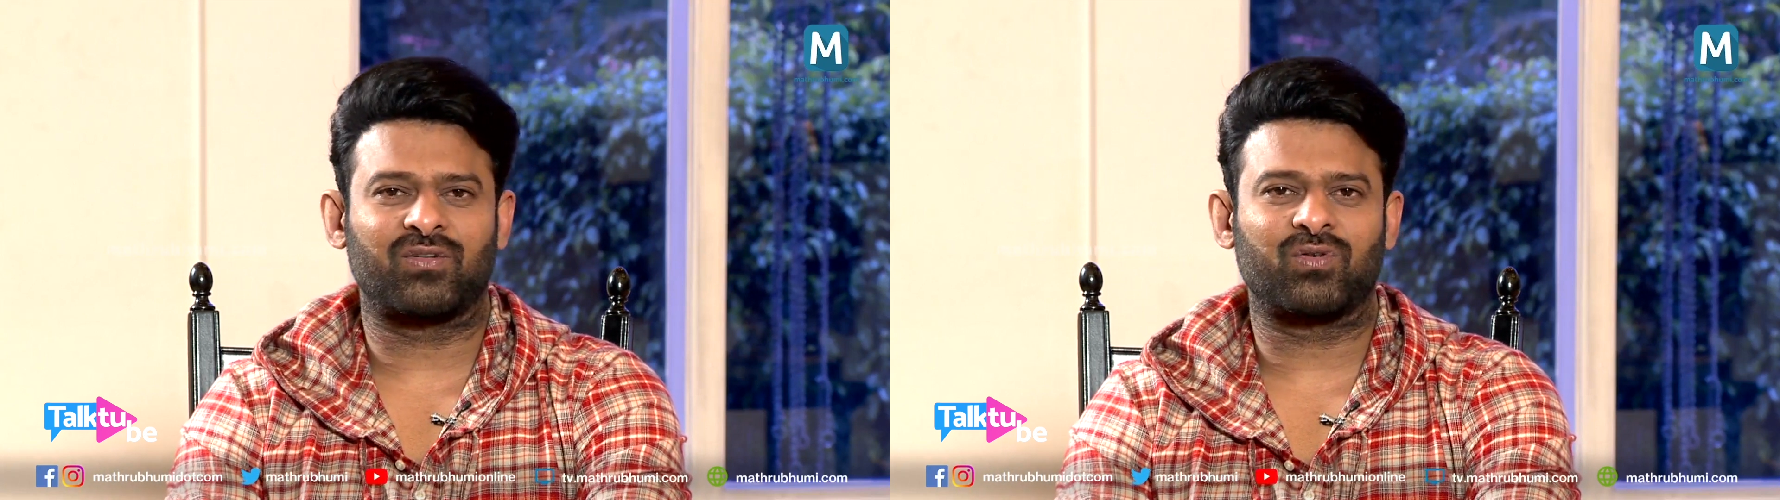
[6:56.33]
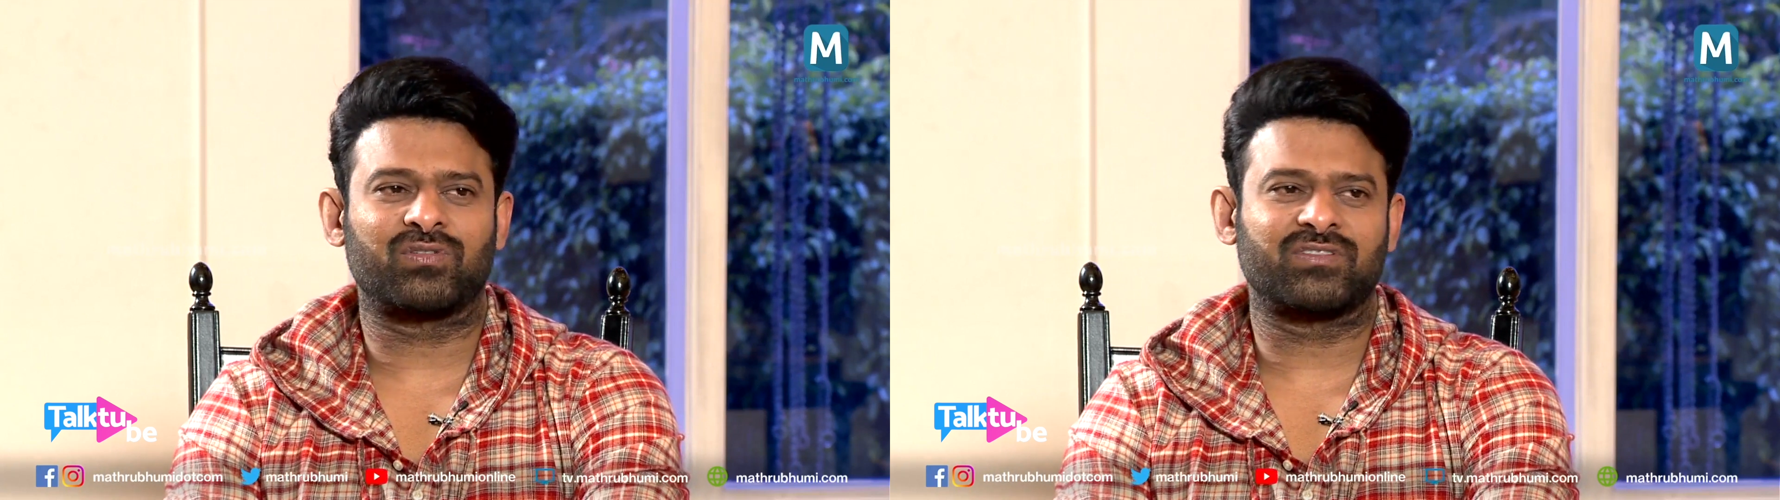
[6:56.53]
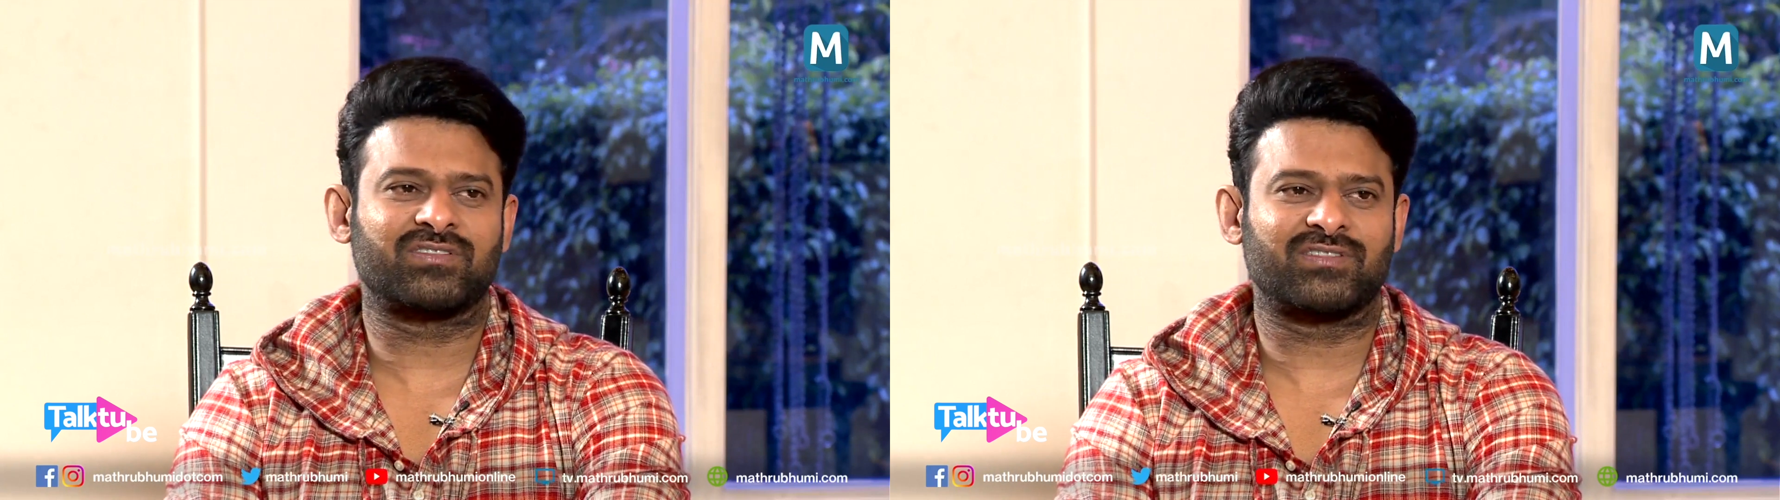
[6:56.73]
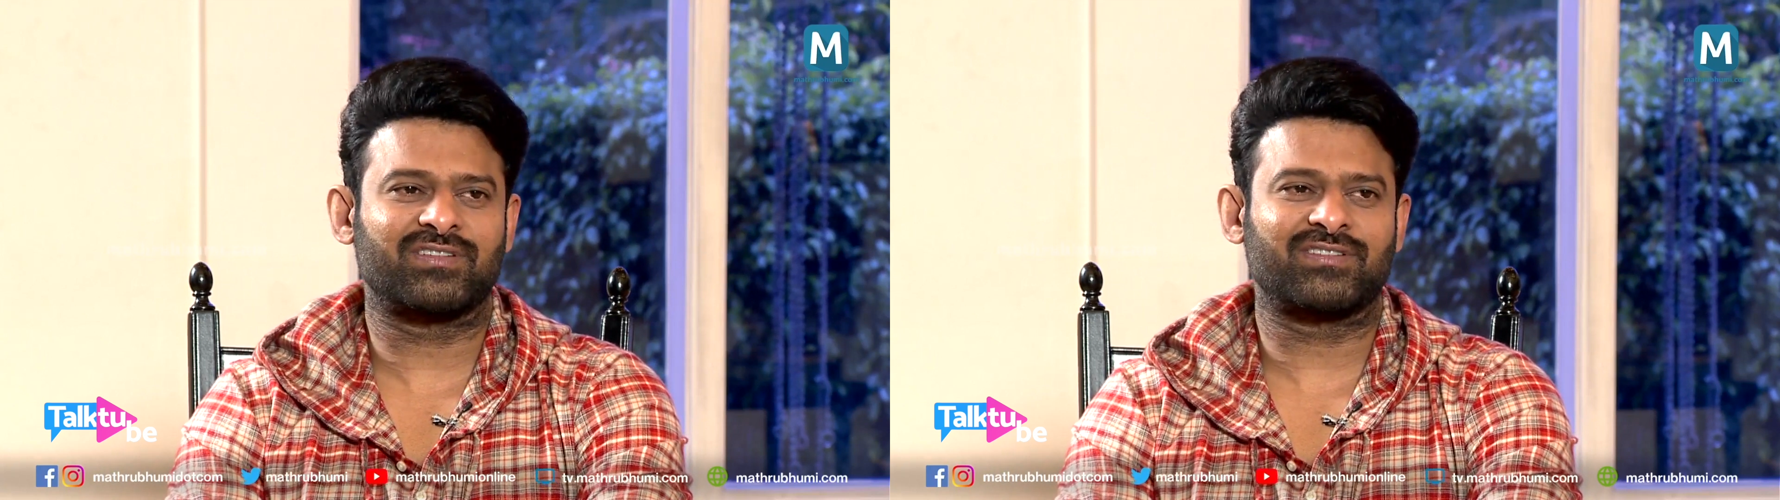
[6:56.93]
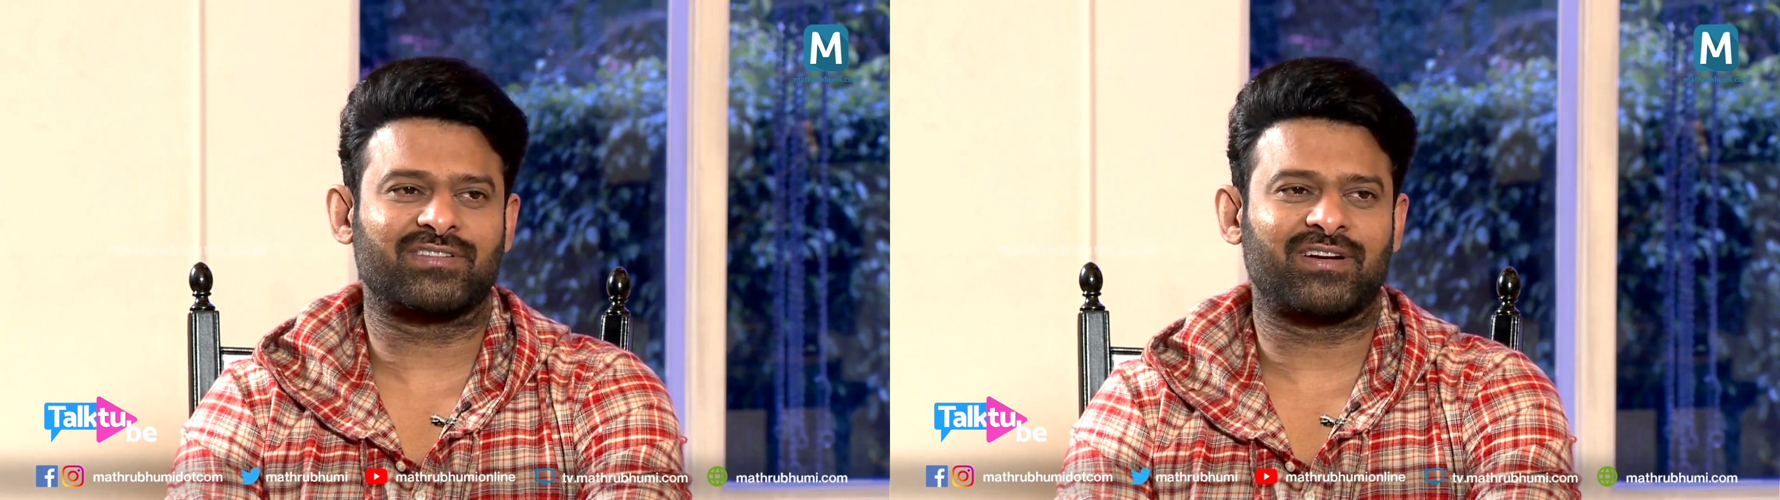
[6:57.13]
oh, this is
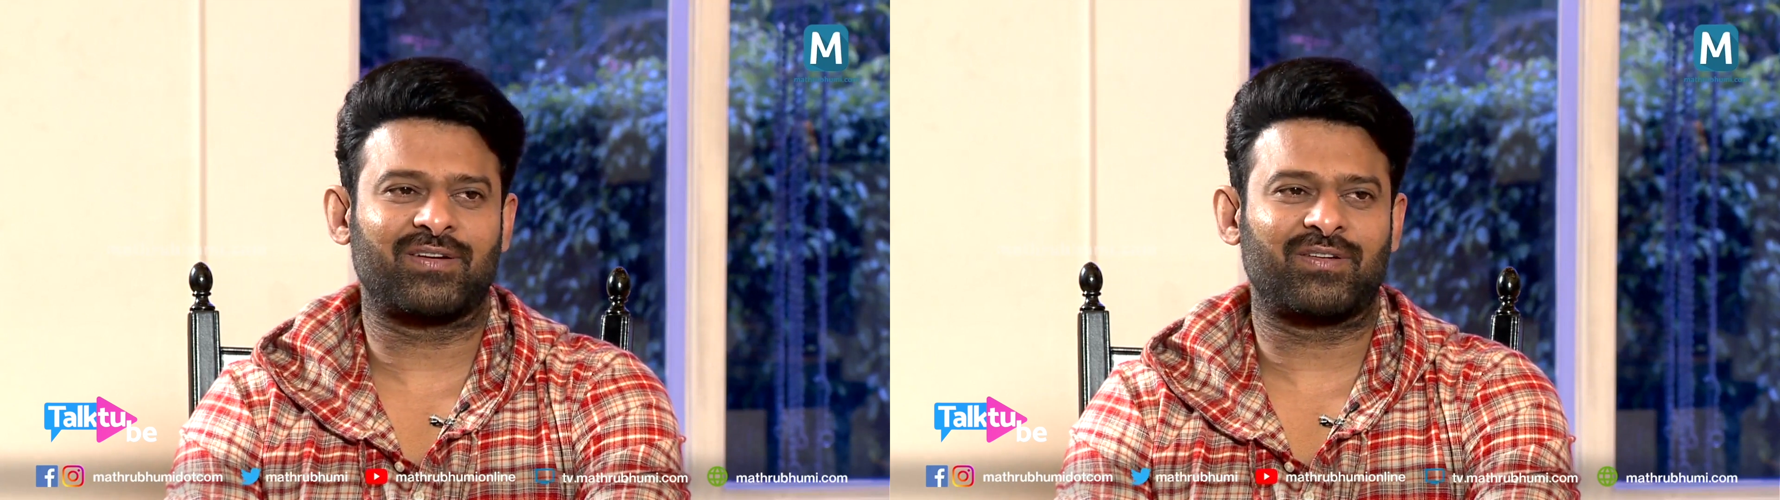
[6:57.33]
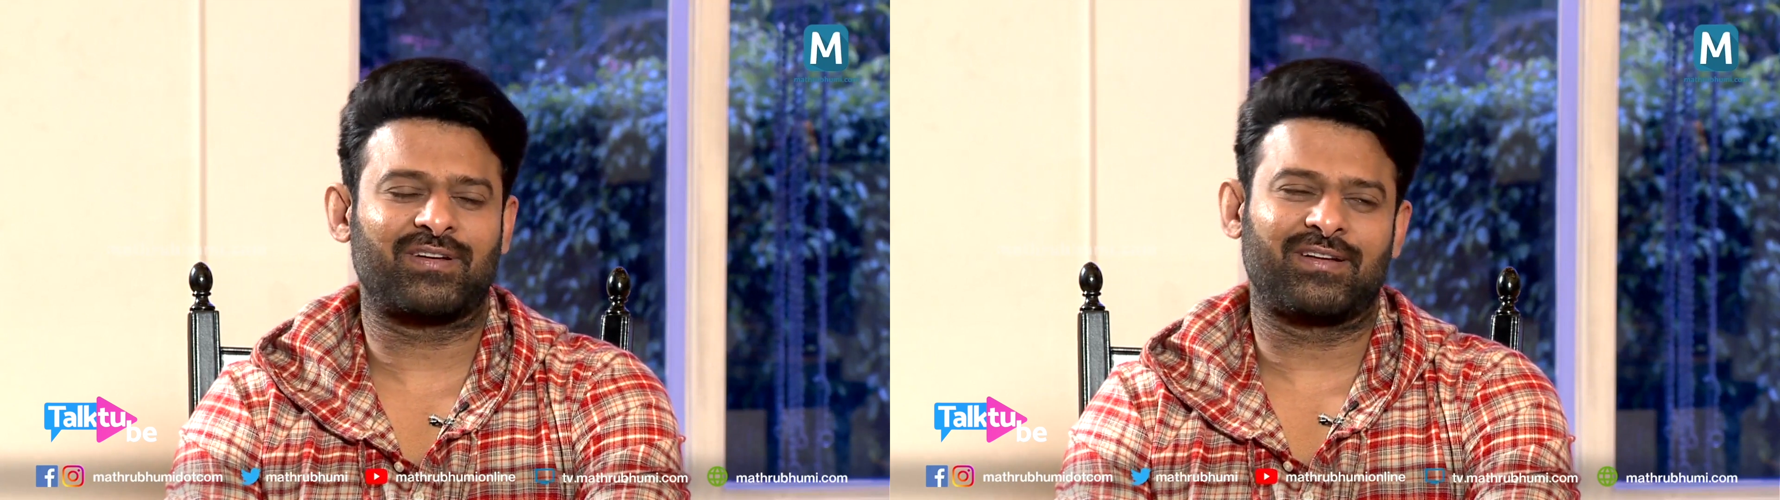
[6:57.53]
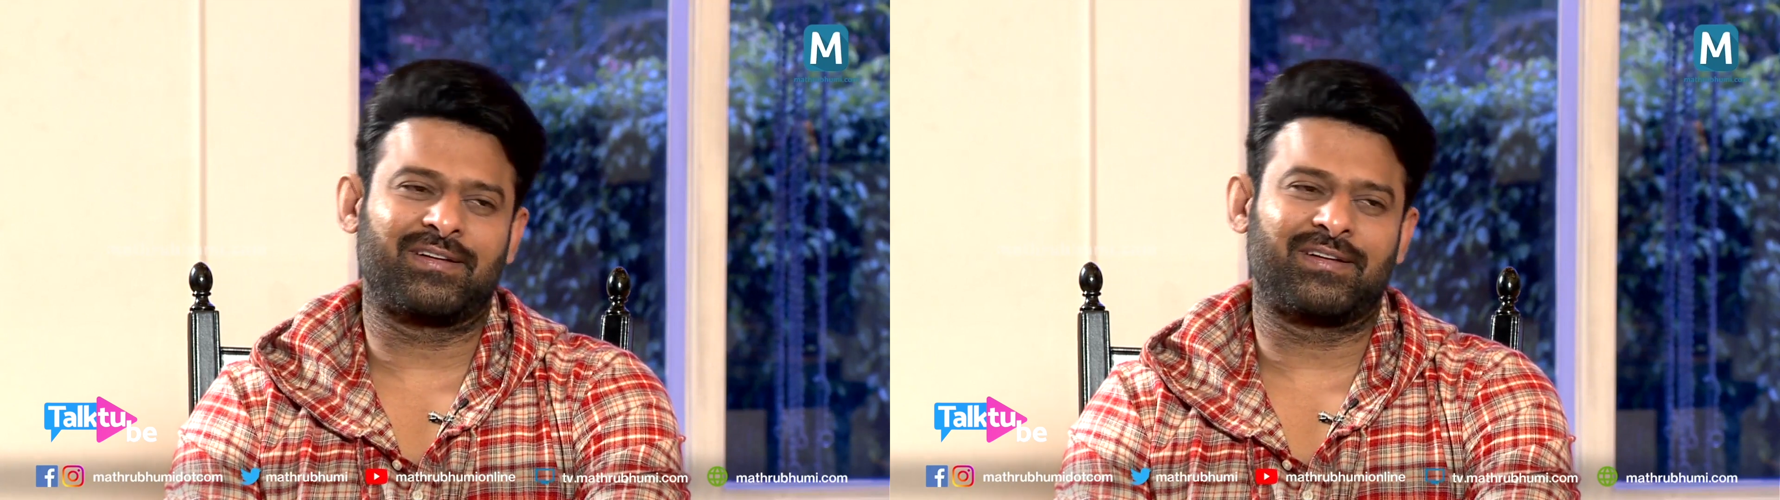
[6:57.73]
this and all.